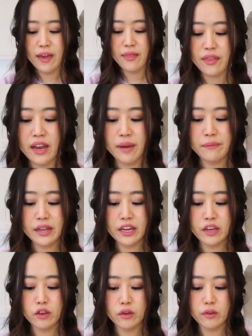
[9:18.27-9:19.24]
And then I'm
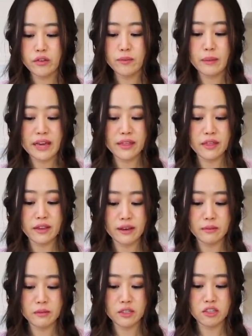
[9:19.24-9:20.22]
going to use my
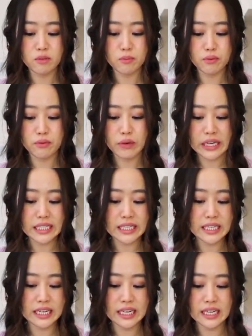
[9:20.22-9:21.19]
thumbs to press
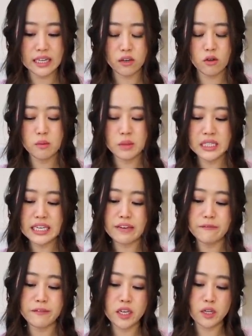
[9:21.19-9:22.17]
it in, almost like
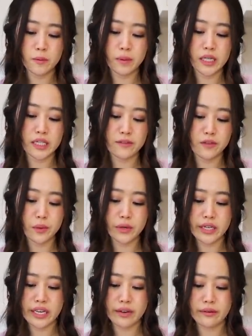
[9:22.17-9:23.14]
a fingerprint if you
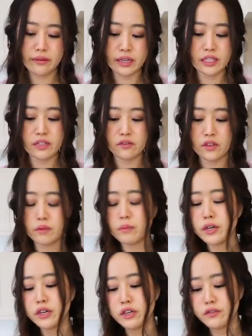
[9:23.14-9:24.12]
were to get arrested for the
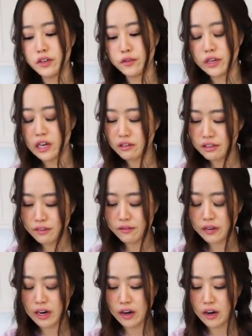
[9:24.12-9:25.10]
murder of your fiancé
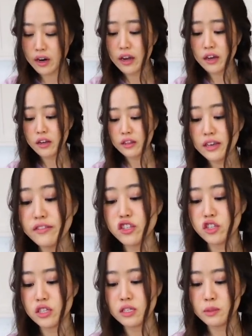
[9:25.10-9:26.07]
for our life
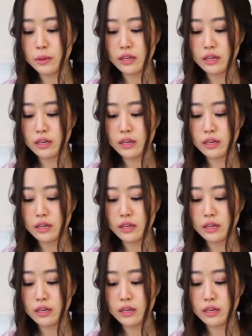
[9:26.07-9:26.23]
insurance